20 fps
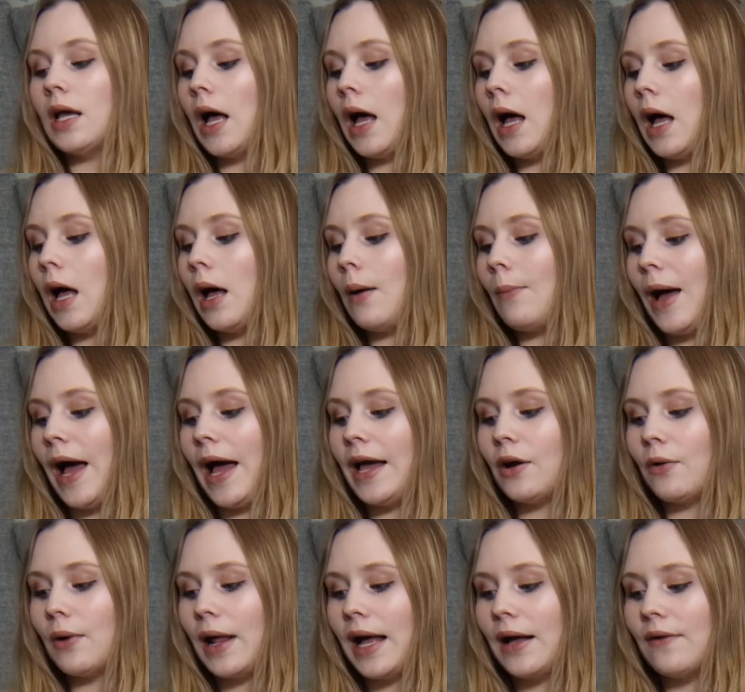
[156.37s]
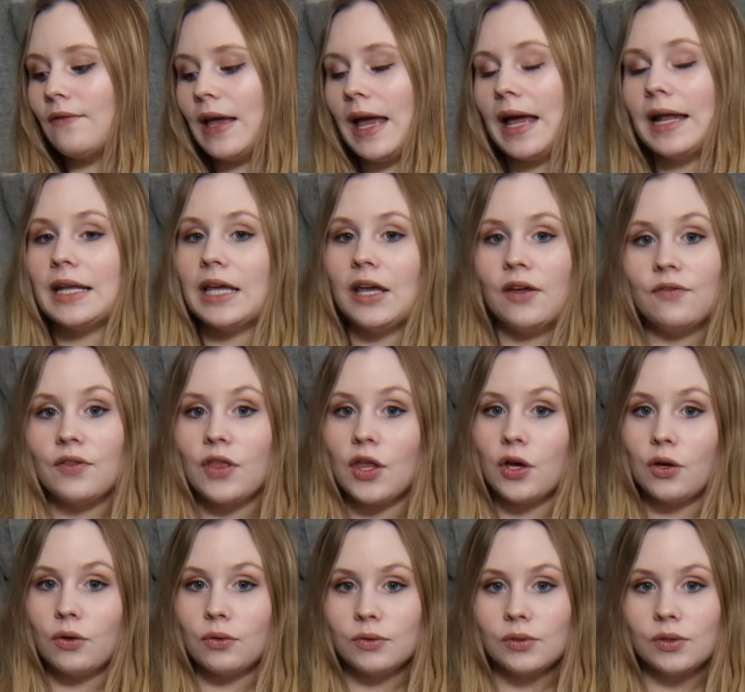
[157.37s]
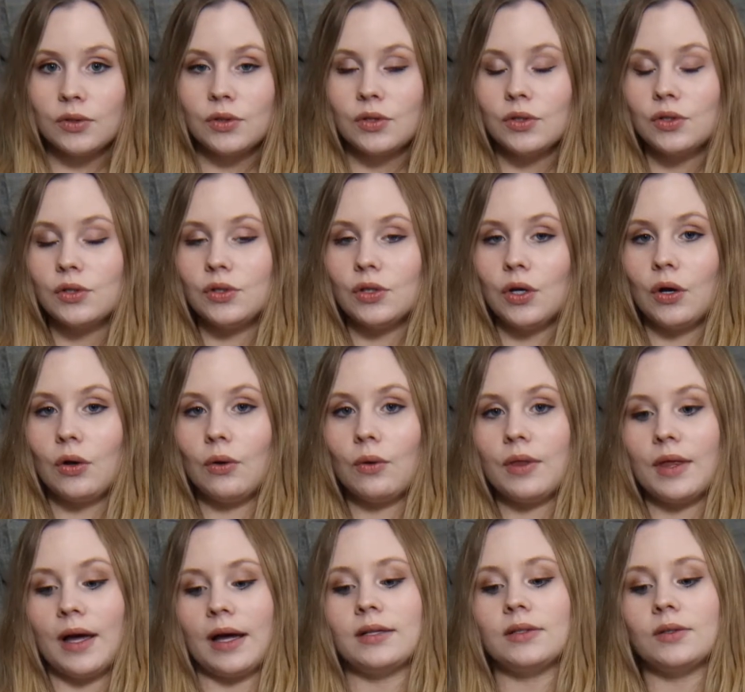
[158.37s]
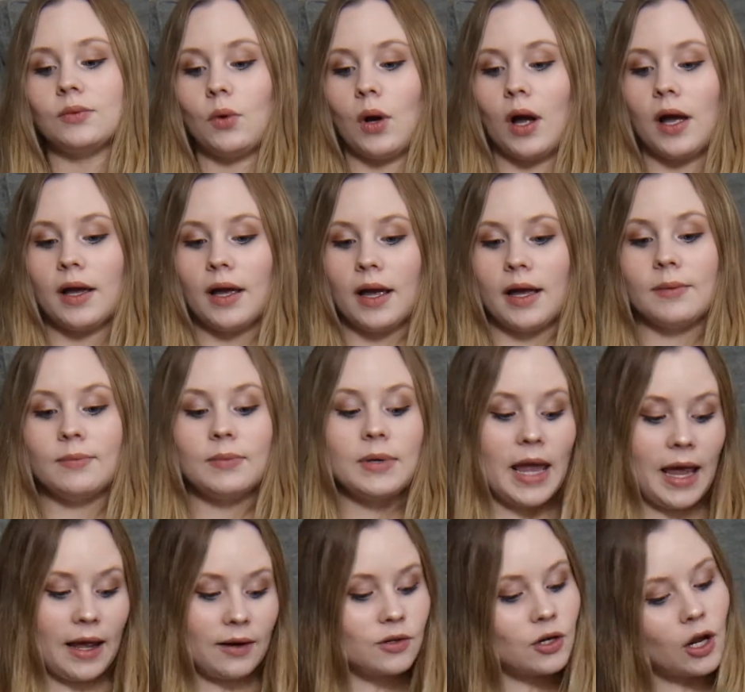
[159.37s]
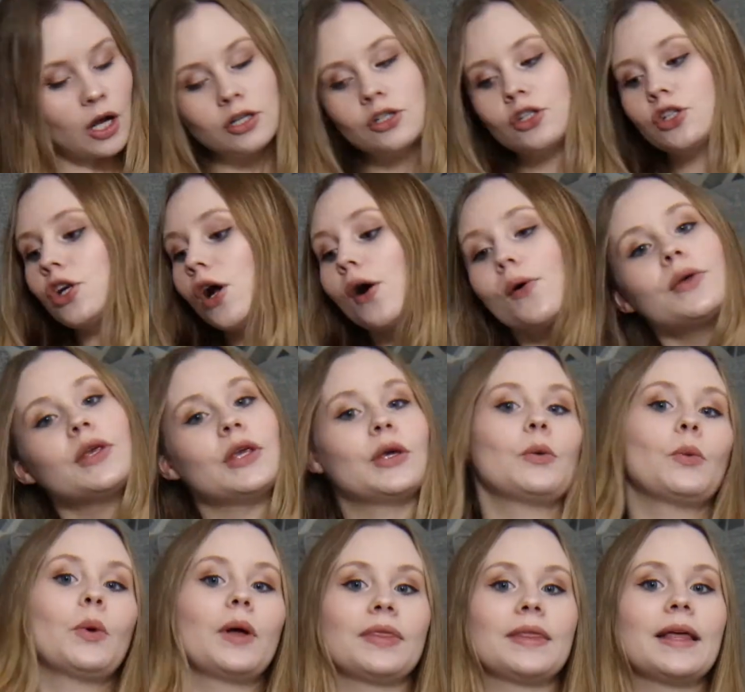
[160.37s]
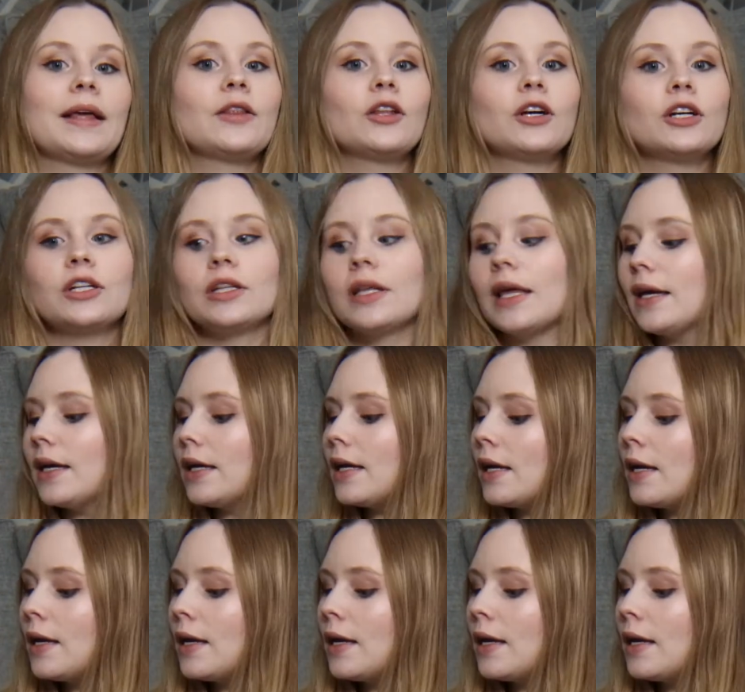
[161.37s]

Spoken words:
I don't have any of those, so that's why I can't not show you what they look like.